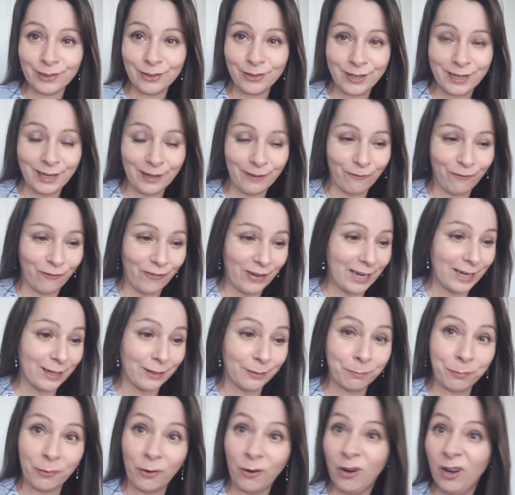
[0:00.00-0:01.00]
looking
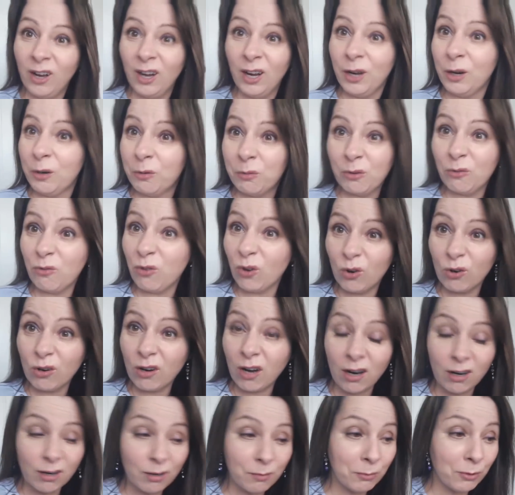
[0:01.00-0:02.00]
things, but we've all
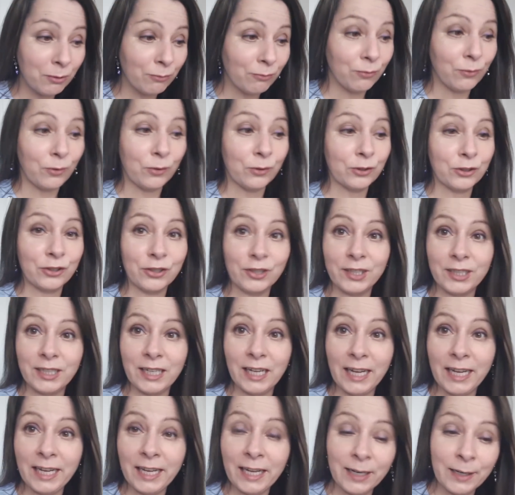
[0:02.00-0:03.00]
got them
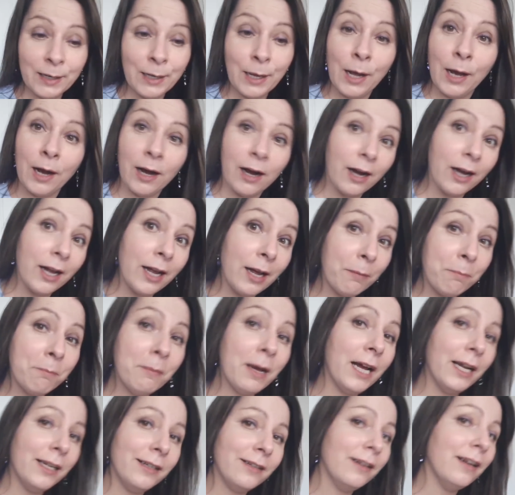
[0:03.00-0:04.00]
unfortunately. And I have
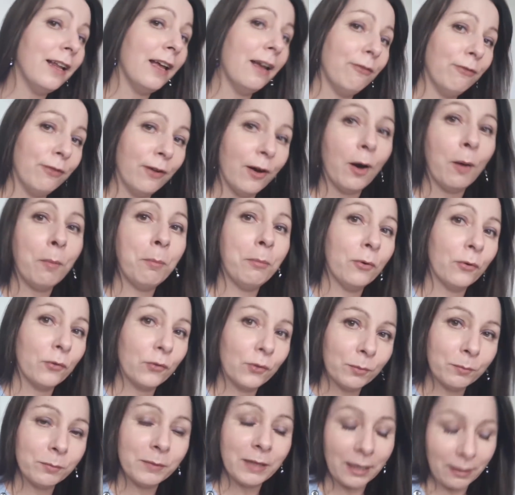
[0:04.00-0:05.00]
made an effort. I
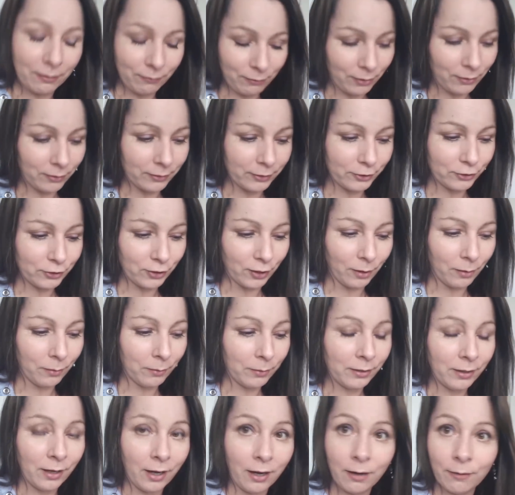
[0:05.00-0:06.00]
put some nail varnish
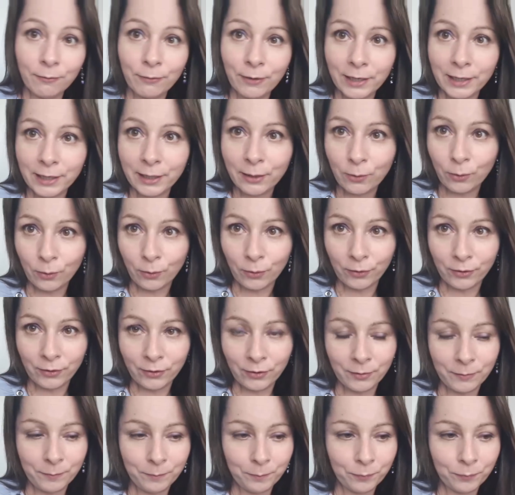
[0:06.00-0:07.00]
on, not a very good